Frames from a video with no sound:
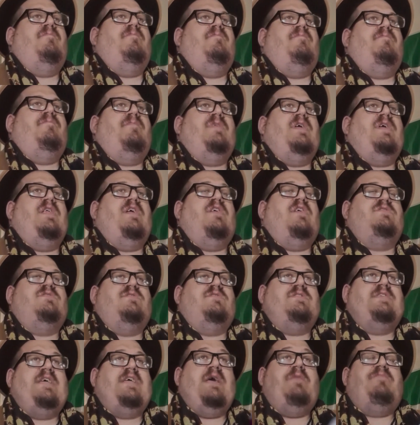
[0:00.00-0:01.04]
And also
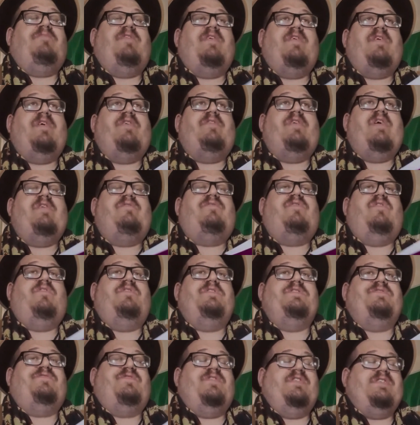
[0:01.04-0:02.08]
say I'm very grateful
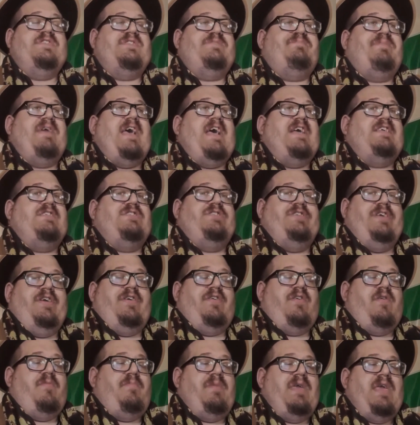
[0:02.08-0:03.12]
for this past
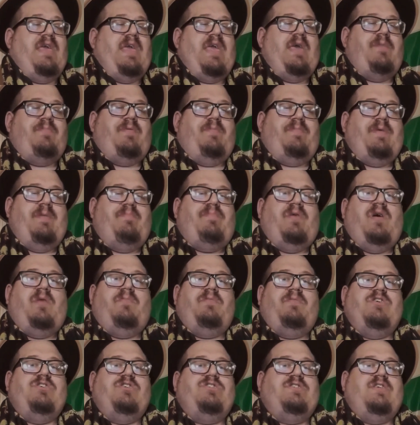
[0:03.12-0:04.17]
year being able to be
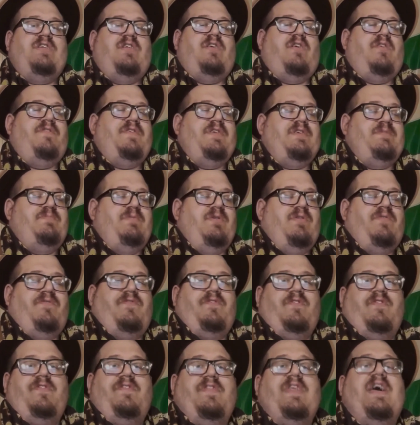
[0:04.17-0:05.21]
published in all these
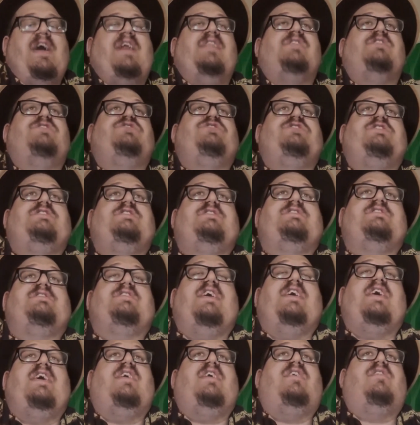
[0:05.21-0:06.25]
beautiful anthologies
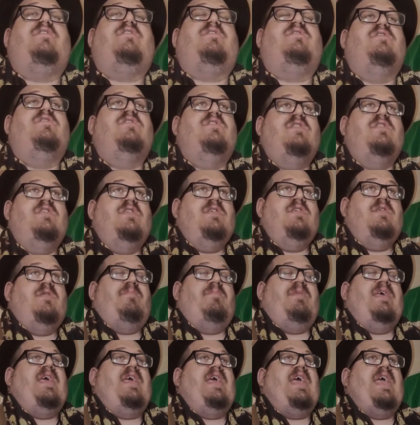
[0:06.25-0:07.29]
and
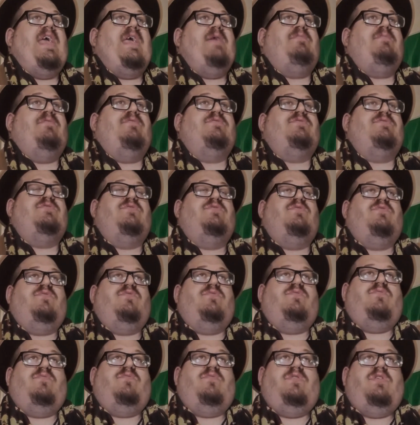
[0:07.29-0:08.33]
being able
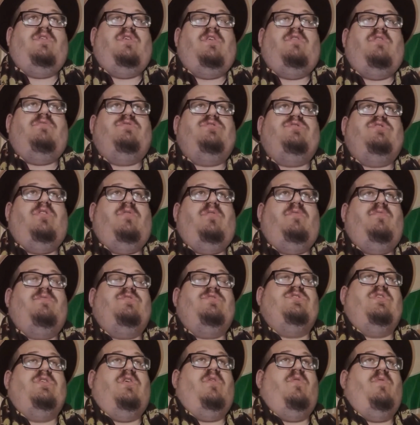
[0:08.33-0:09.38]
to, you know,
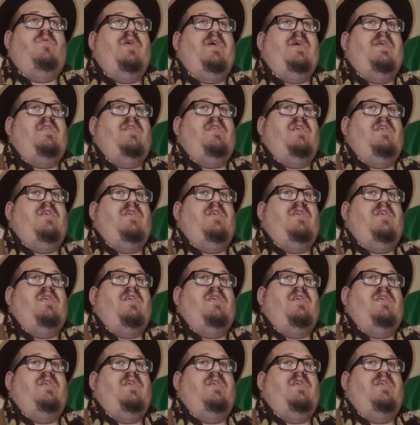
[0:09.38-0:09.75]
show and